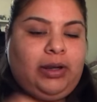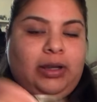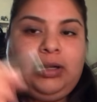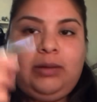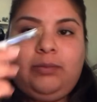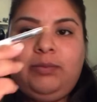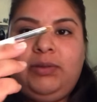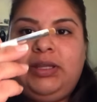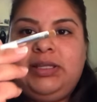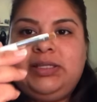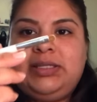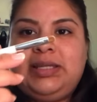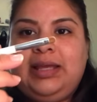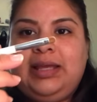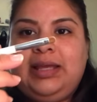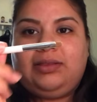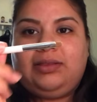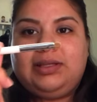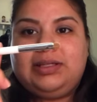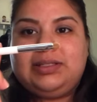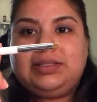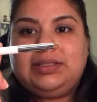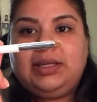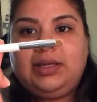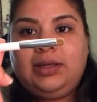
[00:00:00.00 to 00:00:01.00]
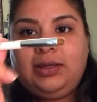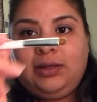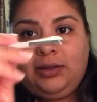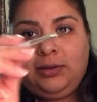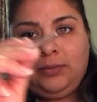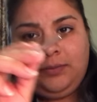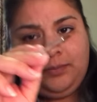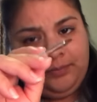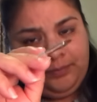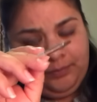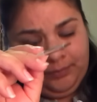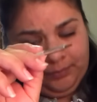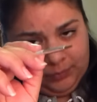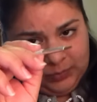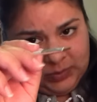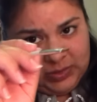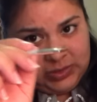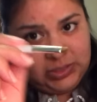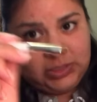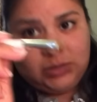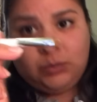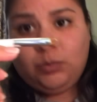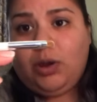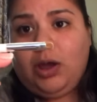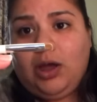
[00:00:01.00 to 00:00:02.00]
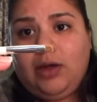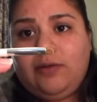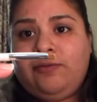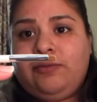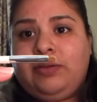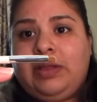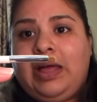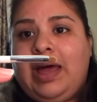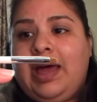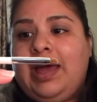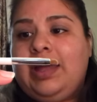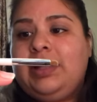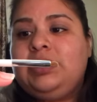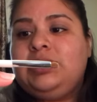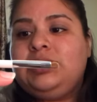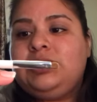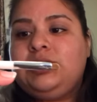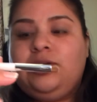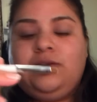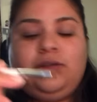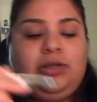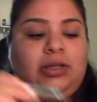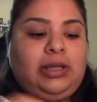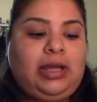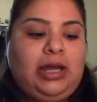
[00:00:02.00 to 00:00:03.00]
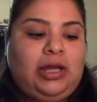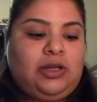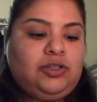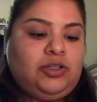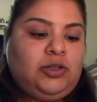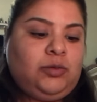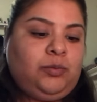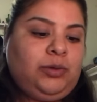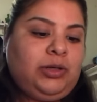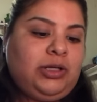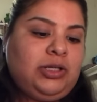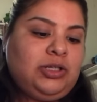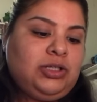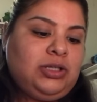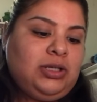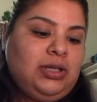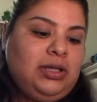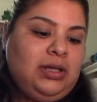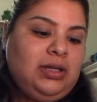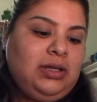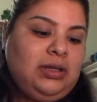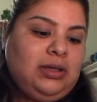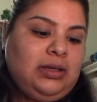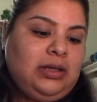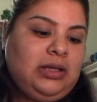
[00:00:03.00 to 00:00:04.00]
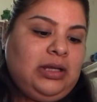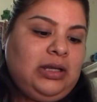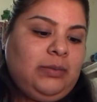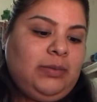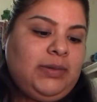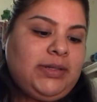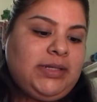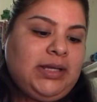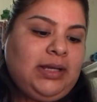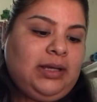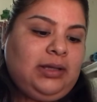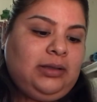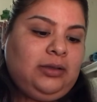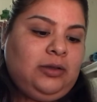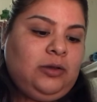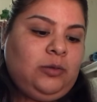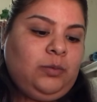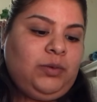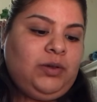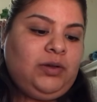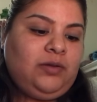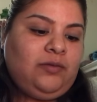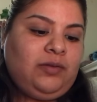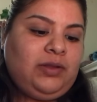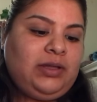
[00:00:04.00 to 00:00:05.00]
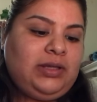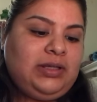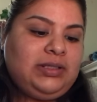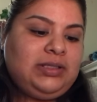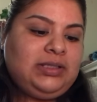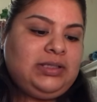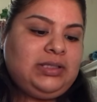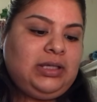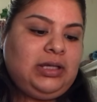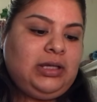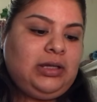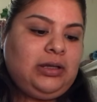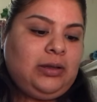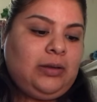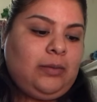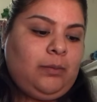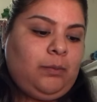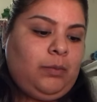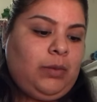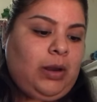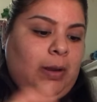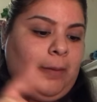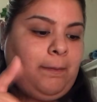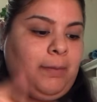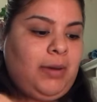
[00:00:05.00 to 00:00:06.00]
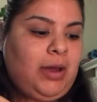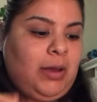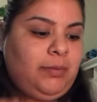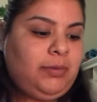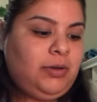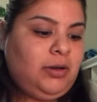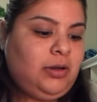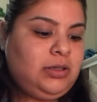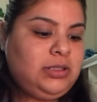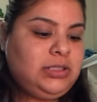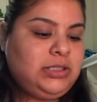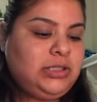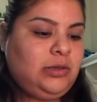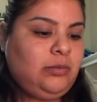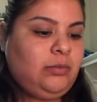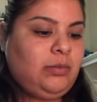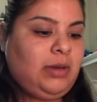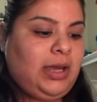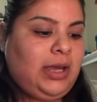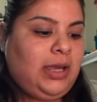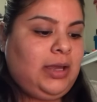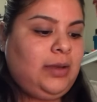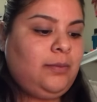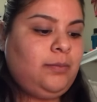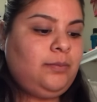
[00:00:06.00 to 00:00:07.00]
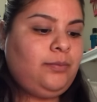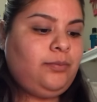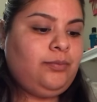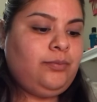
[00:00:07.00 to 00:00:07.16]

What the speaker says: And I'm going to this small flat Sonia Kashuk brush, and I'm going to take a little bit of this, I'm going to pop it onto my